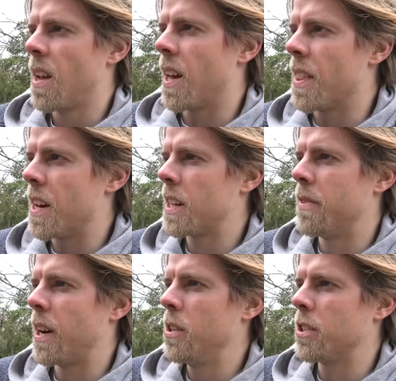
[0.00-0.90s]
And that
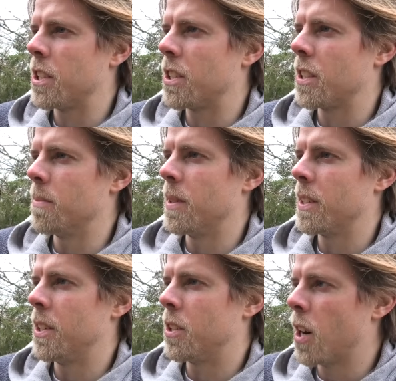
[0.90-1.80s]
value system
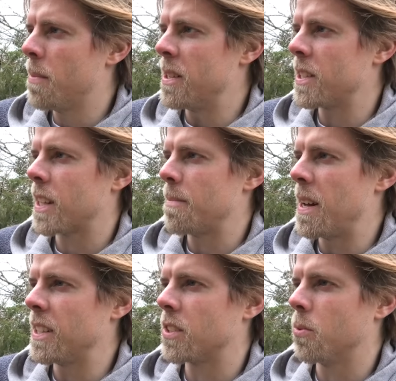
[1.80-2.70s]
determines a
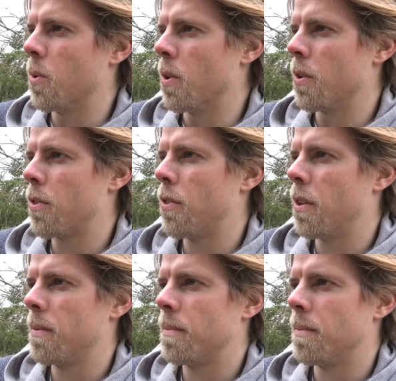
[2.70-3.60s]
man's worth
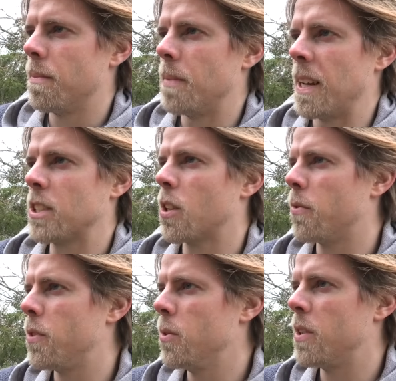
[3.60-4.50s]
based on a
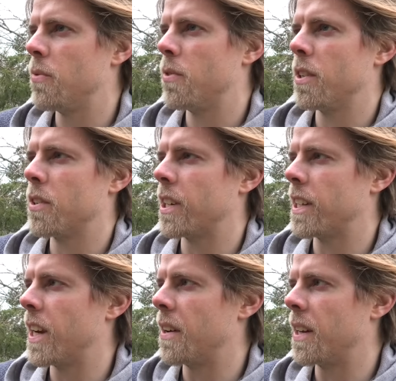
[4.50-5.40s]
few different
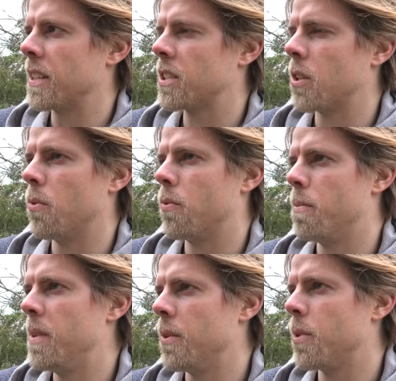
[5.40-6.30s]
criteria. So for
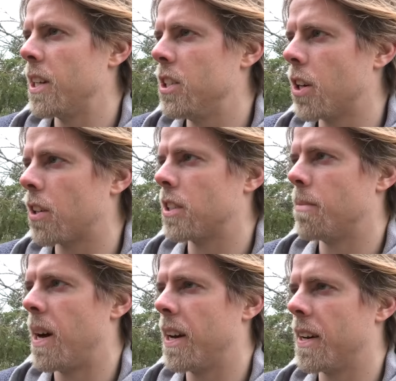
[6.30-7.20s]
me, when I judge a
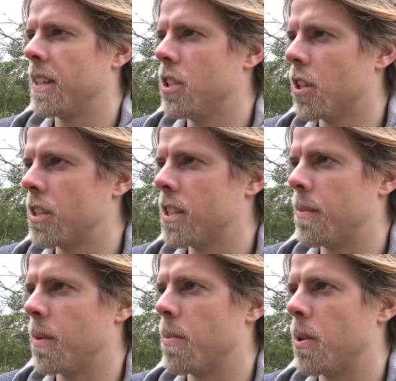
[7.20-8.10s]
man, I judge
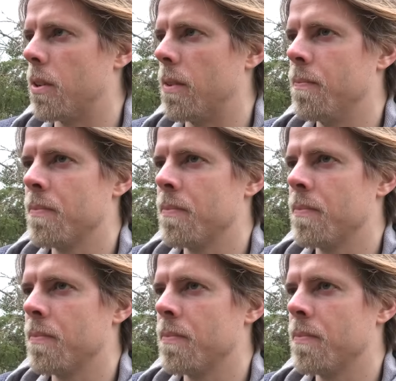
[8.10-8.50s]
him upon